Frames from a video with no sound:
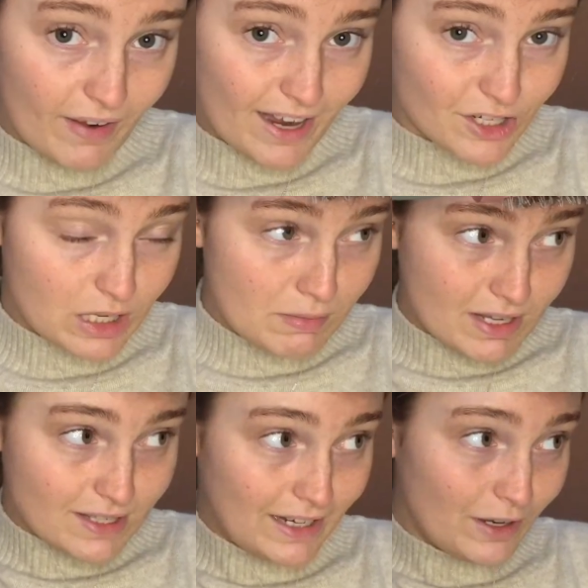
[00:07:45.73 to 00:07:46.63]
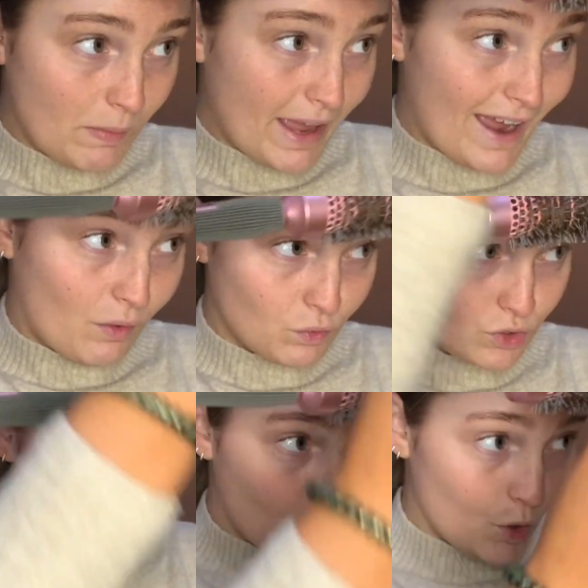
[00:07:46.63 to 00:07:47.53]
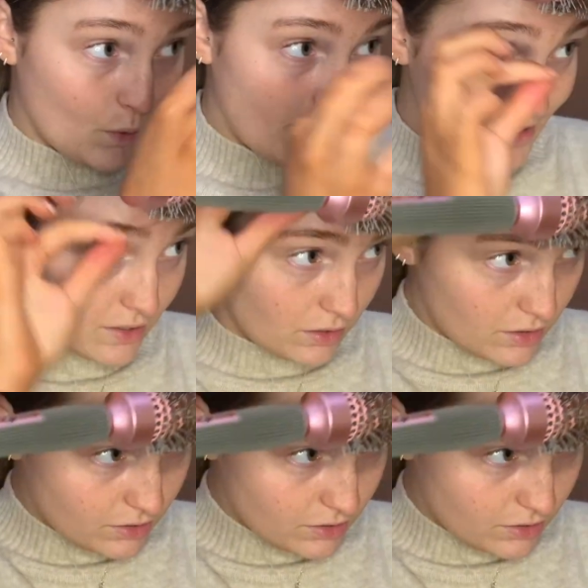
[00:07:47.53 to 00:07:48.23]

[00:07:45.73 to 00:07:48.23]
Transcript: actually missed a little bit out, so that's good.